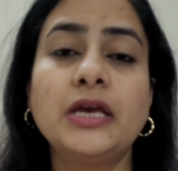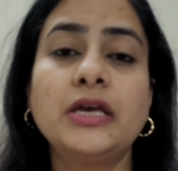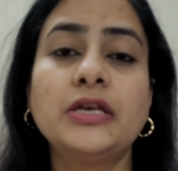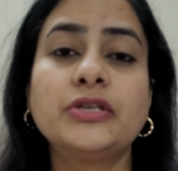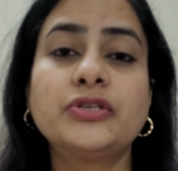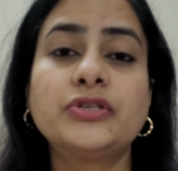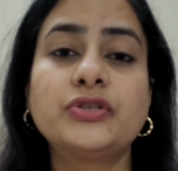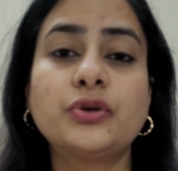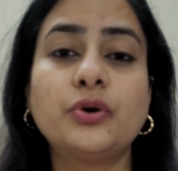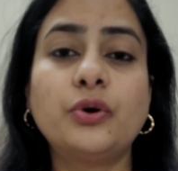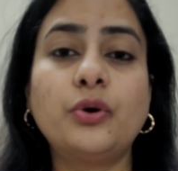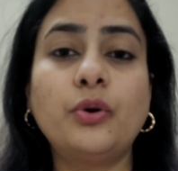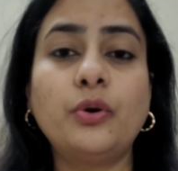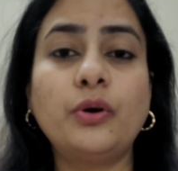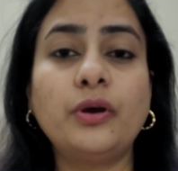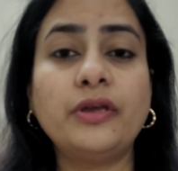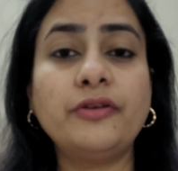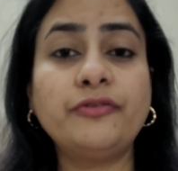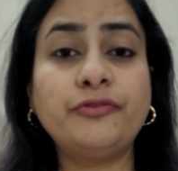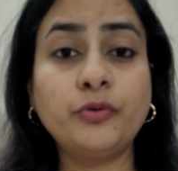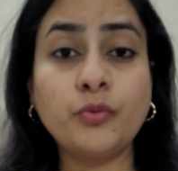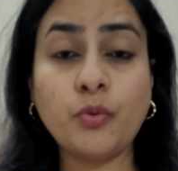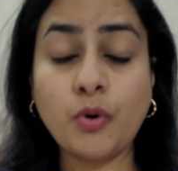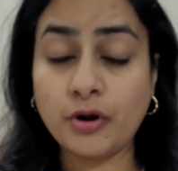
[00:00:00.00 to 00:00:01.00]
So
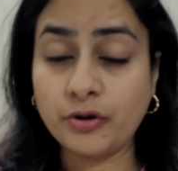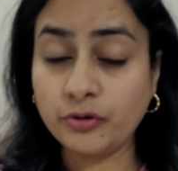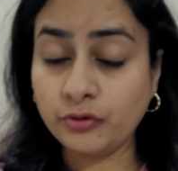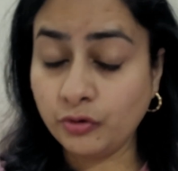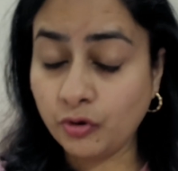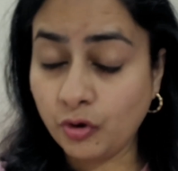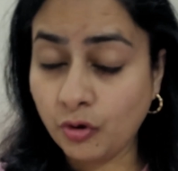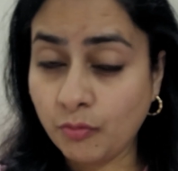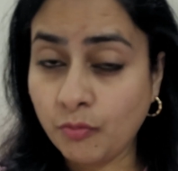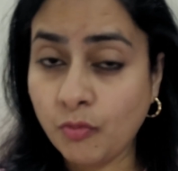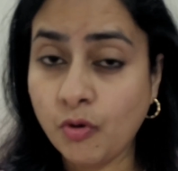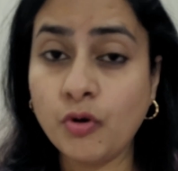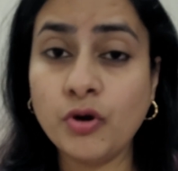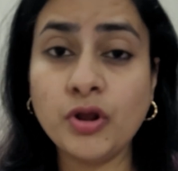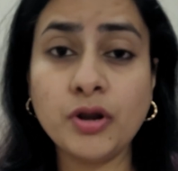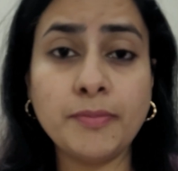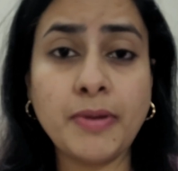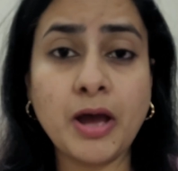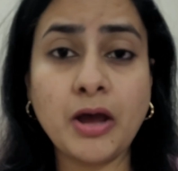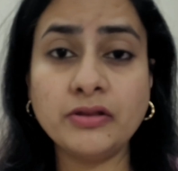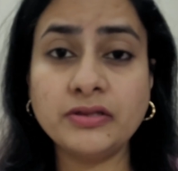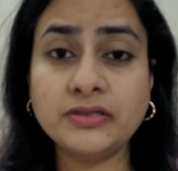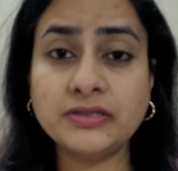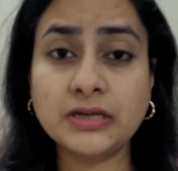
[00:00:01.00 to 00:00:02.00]
if you want to know more
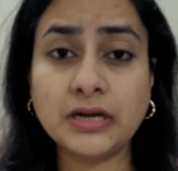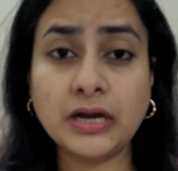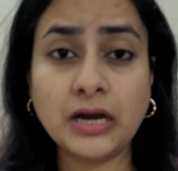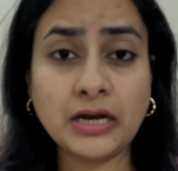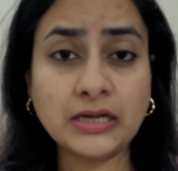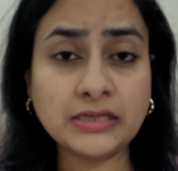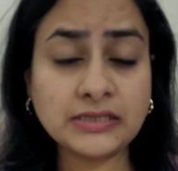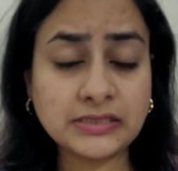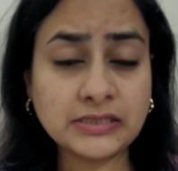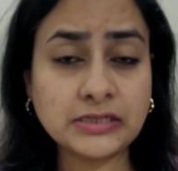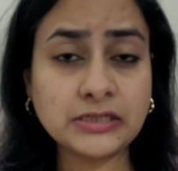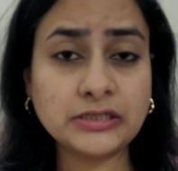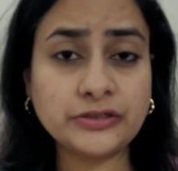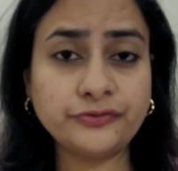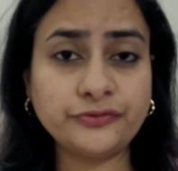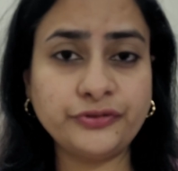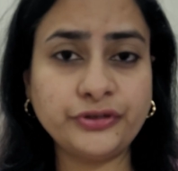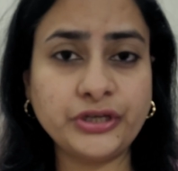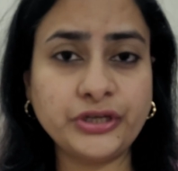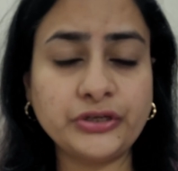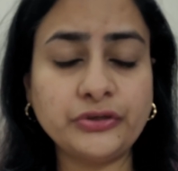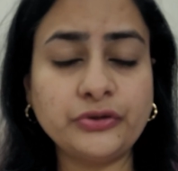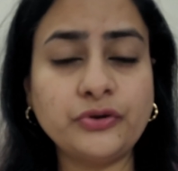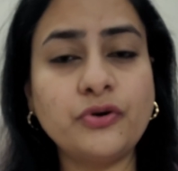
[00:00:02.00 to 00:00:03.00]
about our
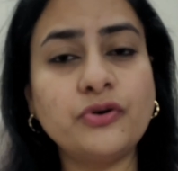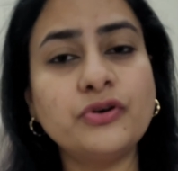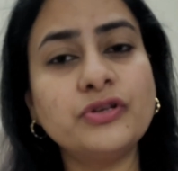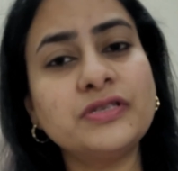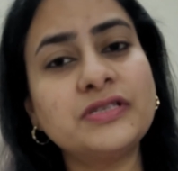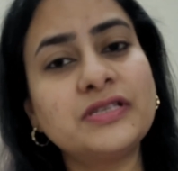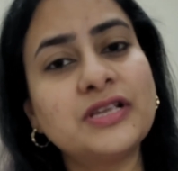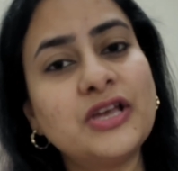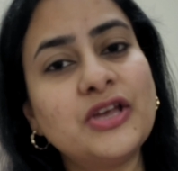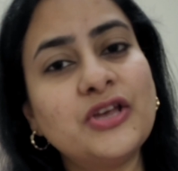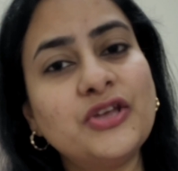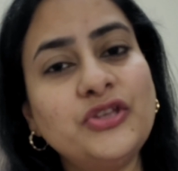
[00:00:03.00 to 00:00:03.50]
certificate course,